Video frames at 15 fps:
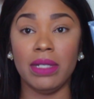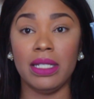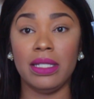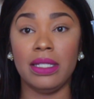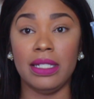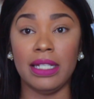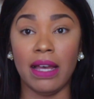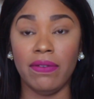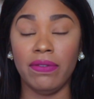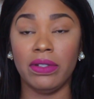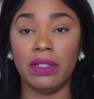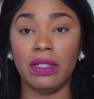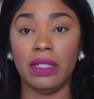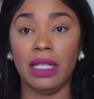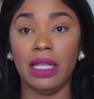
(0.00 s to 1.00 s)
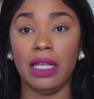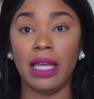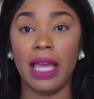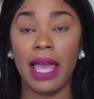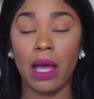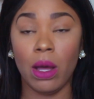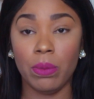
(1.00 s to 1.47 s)
This definitely
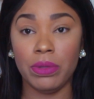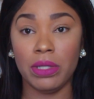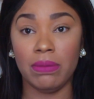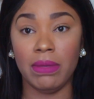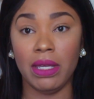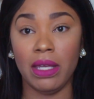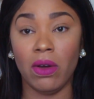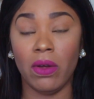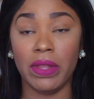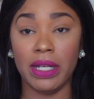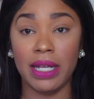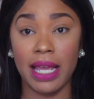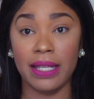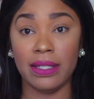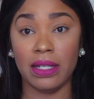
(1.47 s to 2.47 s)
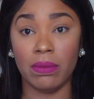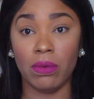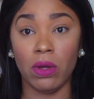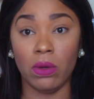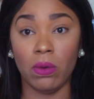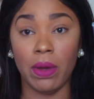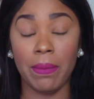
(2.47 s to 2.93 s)
helps me on the days that I'm
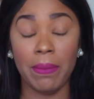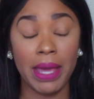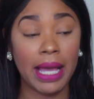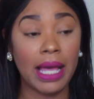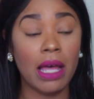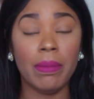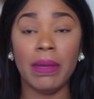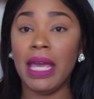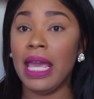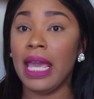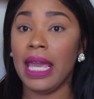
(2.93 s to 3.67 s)
going to wear makeup.